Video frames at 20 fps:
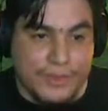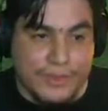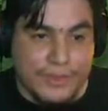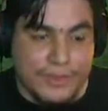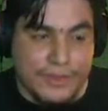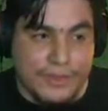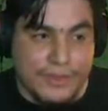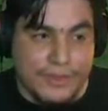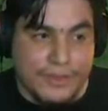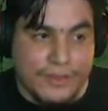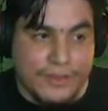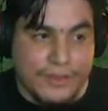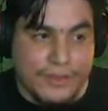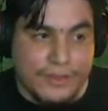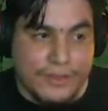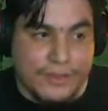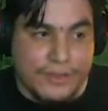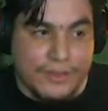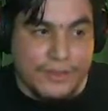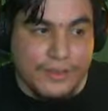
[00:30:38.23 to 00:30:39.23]

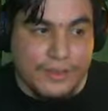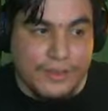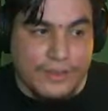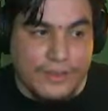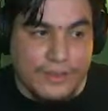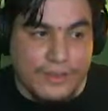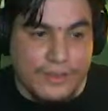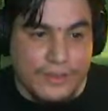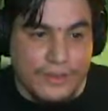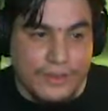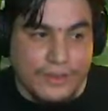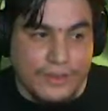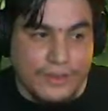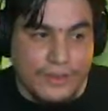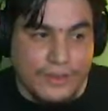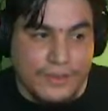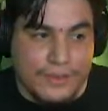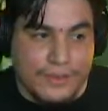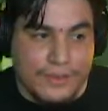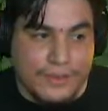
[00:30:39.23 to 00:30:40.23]

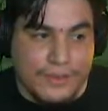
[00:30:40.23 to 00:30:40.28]
Nobody speaks.